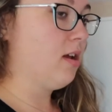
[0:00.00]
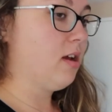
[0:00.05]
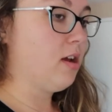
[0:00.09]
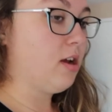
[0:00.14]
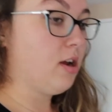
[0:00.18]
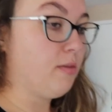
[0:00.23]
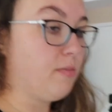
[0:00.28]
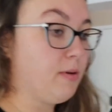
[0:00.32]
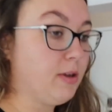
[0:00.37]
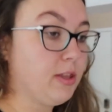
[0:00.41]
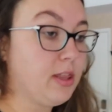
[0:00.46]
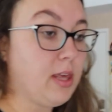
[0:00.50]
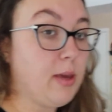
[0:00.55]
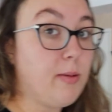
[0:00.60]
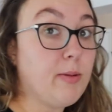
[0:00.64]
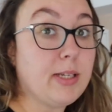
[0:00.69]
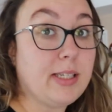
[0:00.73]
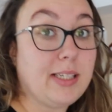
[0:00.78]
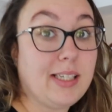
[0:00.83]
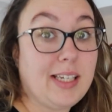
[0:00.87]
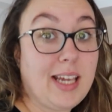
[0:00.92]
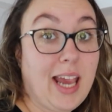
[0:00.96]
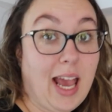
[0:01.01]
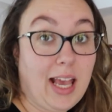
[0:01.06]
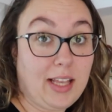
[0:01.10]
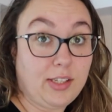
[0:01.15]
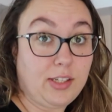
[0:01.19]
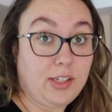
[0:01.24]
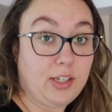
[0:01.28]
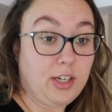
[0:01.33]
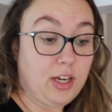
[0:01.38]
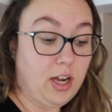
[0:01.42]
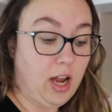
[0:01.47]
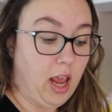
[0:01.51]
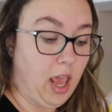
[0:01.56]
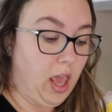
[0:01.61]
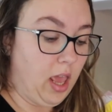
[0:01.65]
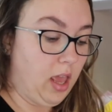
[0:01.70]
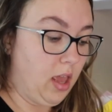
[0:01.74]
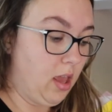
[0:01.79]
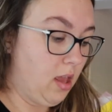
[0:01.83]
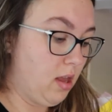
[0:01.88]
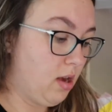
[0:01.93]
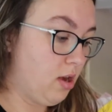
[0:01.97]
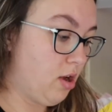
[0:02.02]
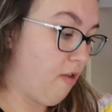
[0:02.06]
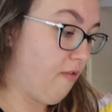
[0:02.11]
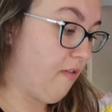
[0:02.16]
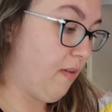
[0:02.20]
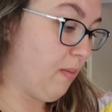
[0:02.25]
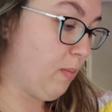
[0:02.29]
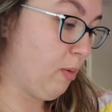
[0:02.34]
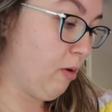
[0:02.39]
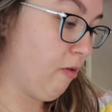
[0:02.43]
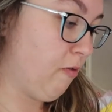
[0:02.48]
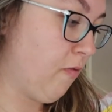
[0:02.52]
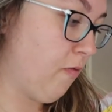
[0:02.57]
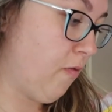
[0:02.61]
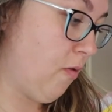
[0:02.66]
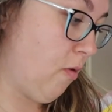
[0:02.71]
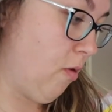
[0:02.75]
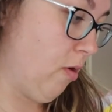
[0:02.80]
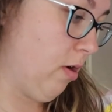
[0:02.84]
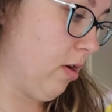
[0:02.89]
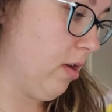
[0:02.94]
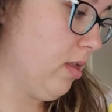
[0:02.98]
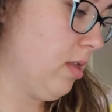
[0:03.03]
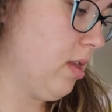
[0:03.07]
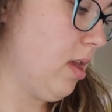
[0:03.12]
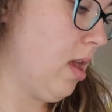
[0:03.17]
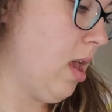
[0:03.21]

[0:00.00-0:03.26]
her birthday was yesterday, November fourth.